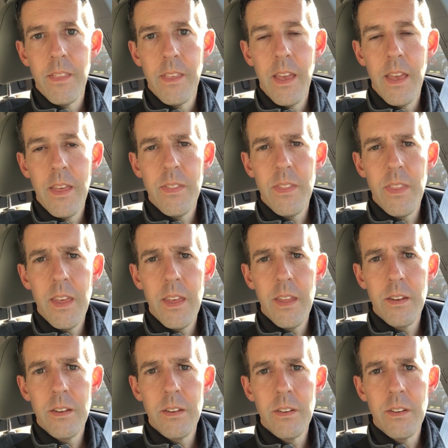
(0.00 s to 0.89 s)
And
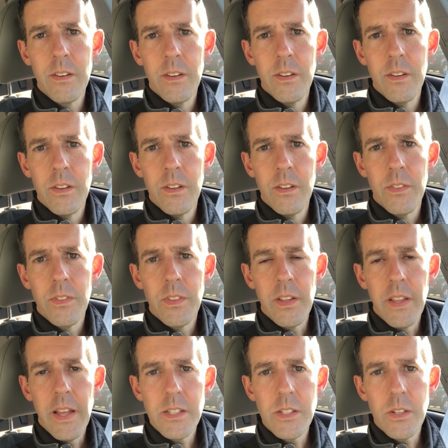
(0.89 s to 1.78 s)
then the
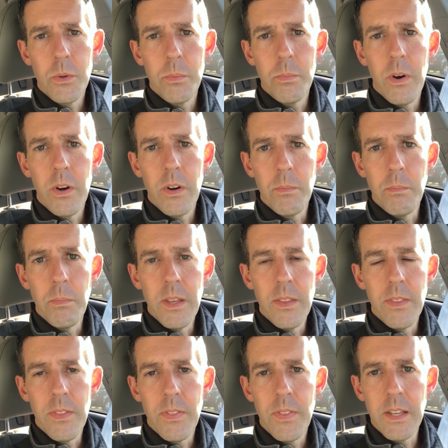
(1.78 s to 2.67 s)
logical part of
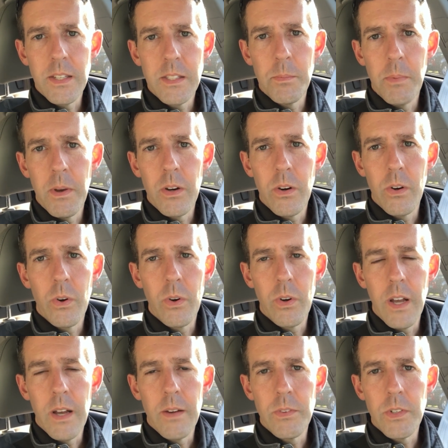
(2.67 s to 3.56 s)
me that thinks about our whole
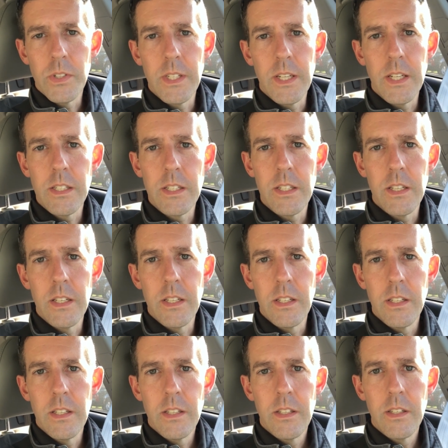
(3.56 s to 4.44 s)

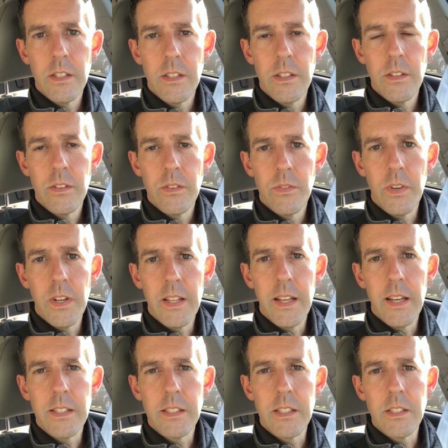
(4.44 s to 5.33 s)
conversation
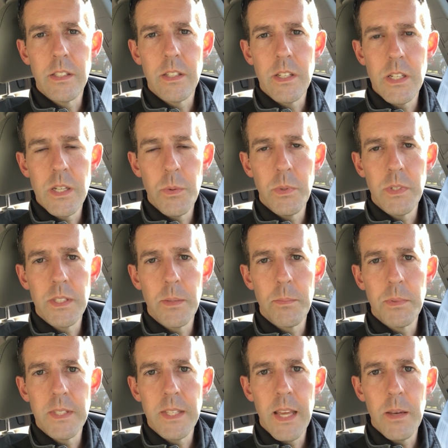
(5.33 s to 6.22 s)
realizes she was
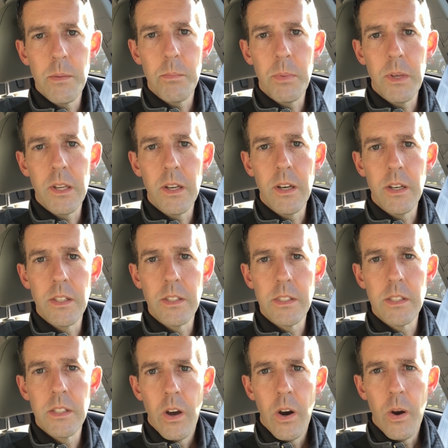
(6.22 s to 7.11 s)
upset
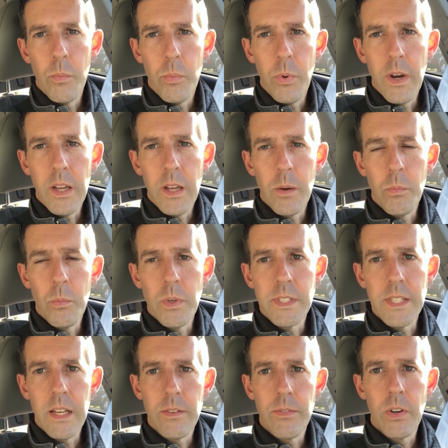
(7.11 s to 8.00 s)
because our breakup
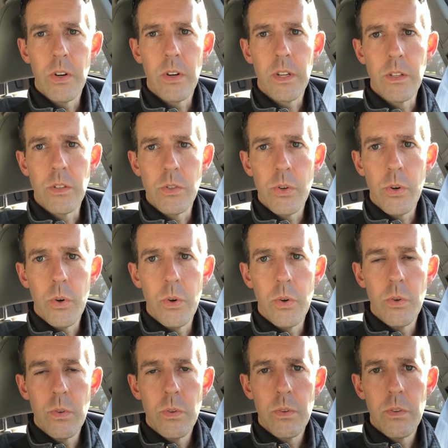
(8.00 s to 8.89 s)
was out of her
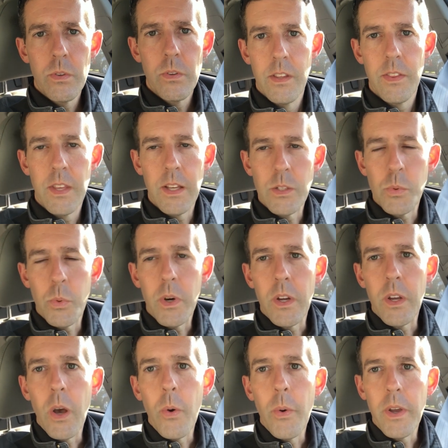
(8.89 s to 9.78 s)
control. Things
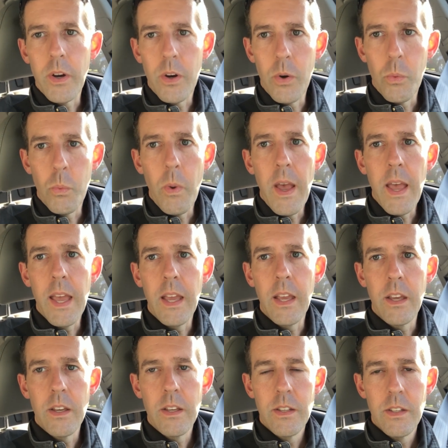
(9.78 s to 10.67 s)
weren't going her
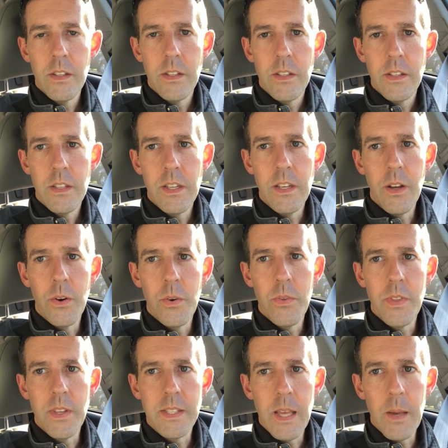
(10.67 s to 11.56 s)
way.
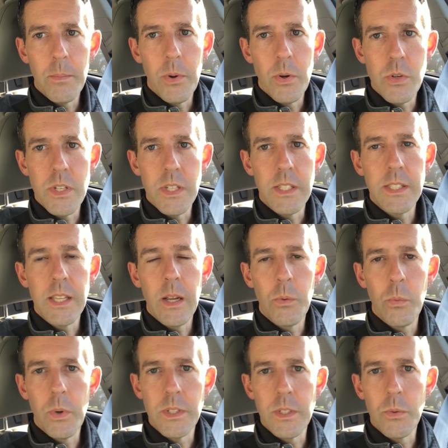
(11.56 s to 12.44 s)
The tempo she
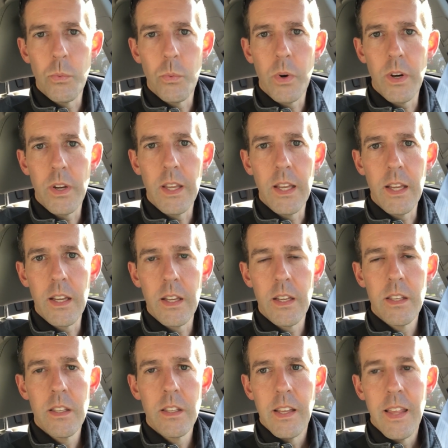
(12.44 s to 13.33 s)
set wasn't working.
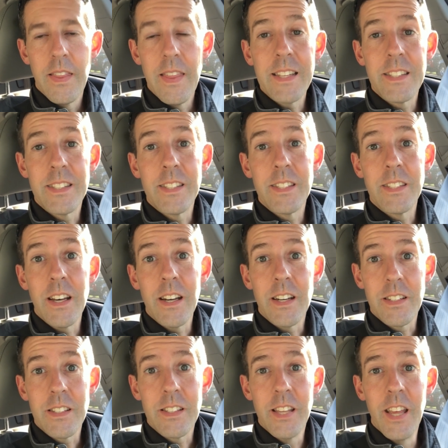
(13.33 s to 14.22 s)
And that
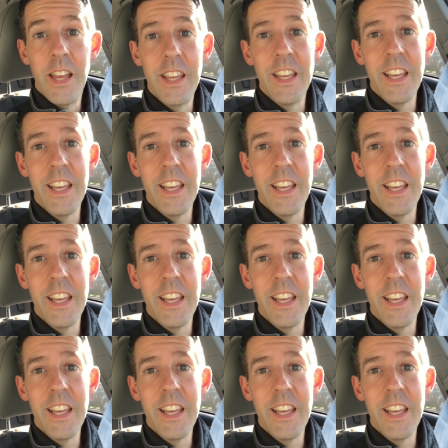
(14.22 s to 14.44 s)
sucks.